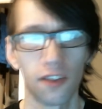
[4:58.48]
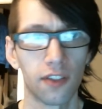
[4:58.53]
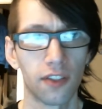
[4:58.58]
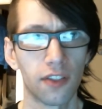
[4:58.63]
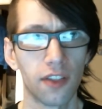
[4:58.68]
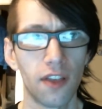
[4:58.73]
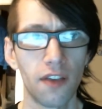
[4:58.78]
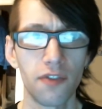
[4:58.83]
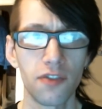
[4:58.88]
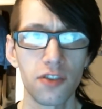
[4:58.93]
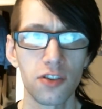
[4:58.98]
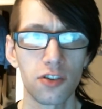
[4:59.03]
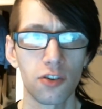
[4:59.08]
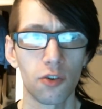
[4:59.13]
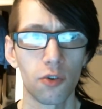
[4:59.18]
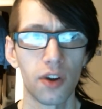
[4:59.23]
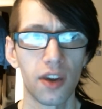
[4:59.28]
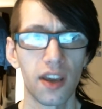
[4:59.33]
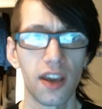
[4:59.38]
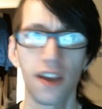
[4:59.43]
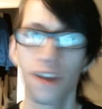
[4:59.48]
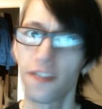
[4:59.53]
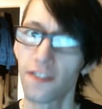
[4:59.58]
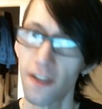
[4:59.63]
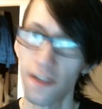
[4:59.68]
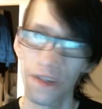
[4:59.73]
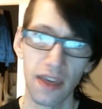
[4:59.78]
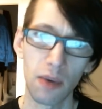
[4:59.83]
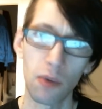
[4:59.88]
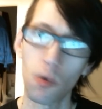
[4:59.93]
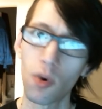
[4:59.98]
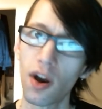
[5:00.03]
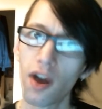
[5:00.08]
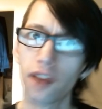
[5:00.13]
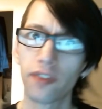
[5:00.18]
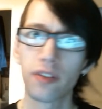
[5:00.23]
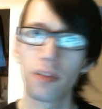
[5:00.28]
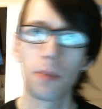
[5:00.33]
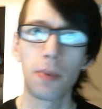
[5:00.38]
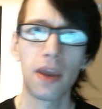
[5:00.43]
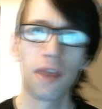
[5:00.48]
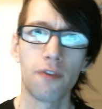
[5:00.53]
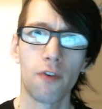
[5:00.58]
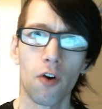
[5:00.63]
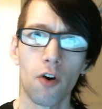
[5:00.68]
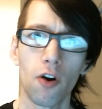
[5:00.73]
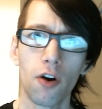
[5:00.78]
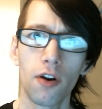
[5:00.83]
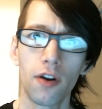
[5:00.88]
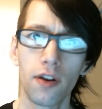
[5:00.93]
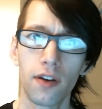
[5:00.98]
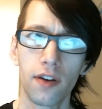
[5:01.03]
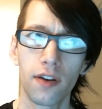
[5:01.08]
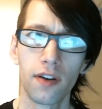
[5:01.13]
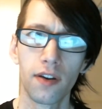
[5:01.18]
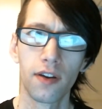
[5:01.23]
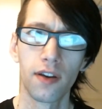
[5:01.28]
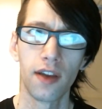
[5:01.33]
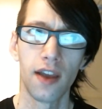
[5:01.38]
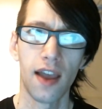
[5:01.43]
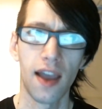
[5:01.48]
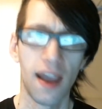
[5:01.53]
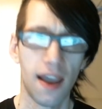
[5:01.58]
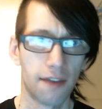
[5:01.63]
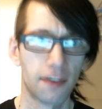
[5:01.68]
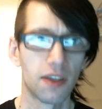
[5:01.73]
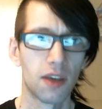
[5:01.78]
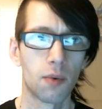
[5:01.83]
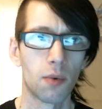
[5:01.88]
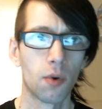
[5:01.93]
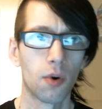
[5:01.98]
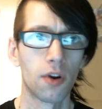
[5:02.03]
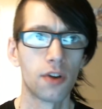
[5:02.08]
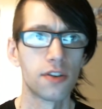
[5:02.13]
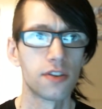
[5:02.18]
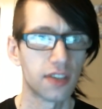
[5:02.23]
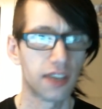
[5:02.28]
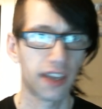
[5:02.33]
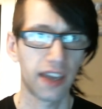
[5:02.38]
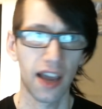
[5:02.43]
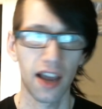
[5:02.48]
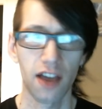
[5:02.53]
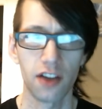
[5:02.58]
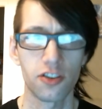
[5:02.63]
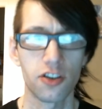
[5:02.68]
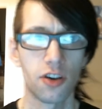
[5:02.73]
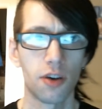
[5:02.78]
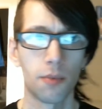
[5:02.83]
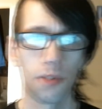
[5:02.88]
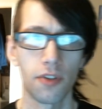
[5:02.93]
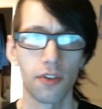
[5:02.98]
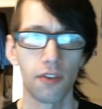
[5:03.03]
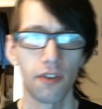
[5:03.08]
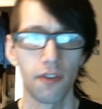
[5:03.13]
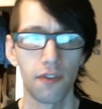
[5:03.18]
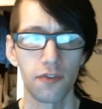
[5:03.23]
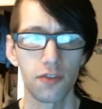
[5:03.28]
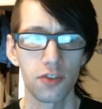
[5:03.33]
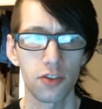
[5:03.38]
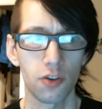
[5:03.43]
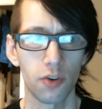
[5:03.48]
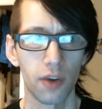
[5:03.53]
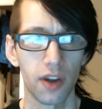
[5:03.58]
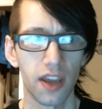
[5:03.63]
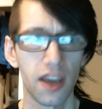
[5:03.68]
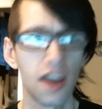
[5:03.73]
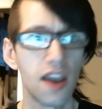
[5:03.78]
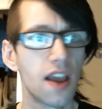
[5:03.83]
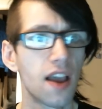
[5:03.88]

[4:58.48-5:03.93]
living story that they will have to pay for if they want to catch up with the living story.